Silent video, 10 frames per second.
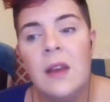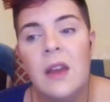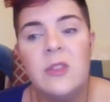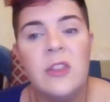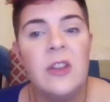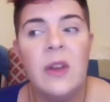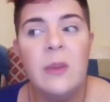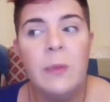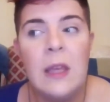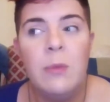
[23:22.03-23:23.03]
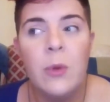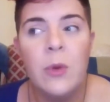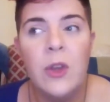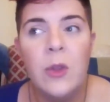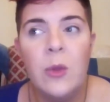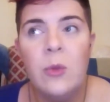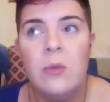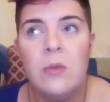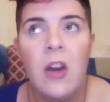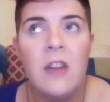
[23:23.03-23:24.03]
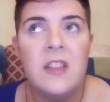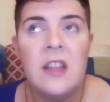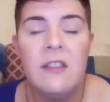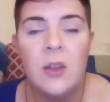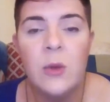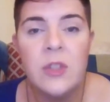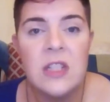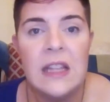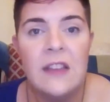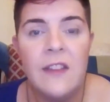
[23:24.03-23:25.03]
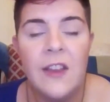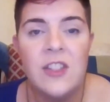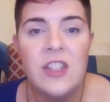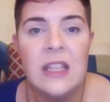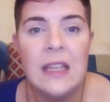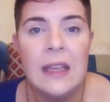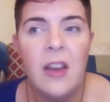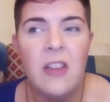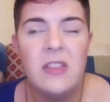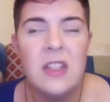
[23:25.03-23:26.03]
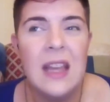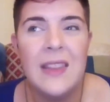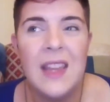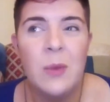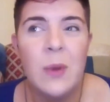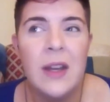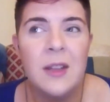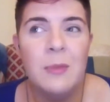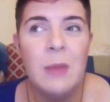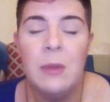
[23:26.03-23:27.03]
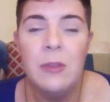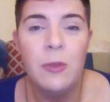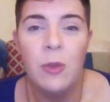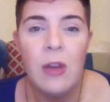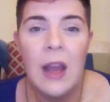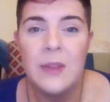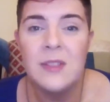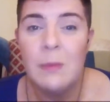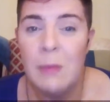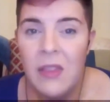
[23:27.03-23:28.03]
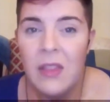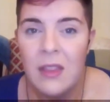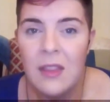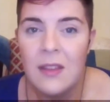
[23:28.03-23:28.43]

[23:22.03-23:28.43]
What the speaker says: I also know other people who, after they've launched in their first year, after that they work maybe 4 hours a month.